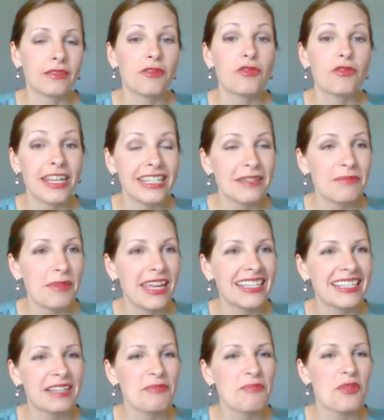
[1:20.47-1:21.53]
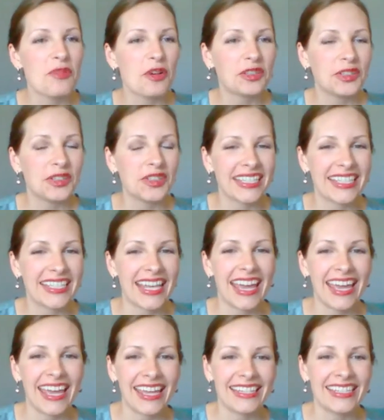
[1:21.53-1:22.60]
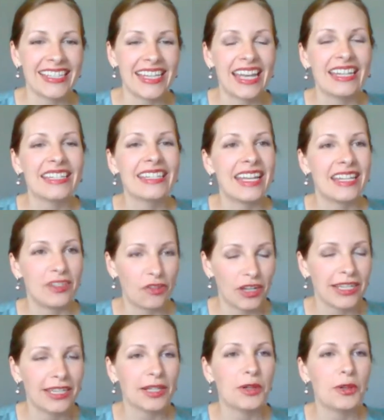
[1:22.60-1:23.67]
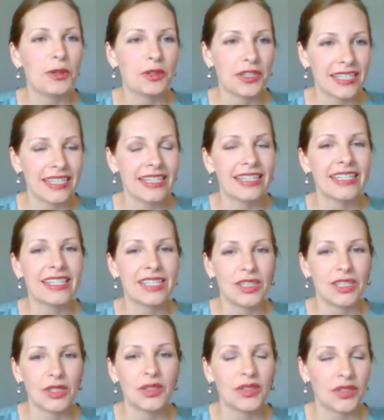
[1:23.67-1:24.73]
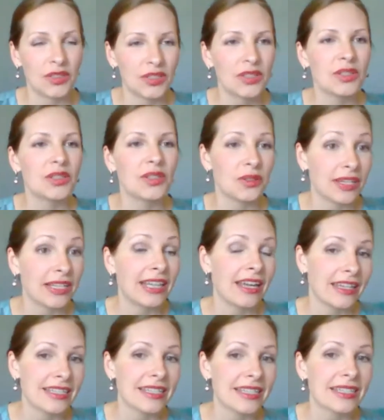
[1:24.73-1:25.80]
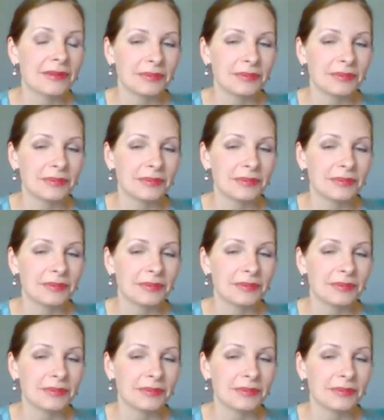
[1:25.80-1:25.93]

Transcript: ready-made products and training courses to the clients.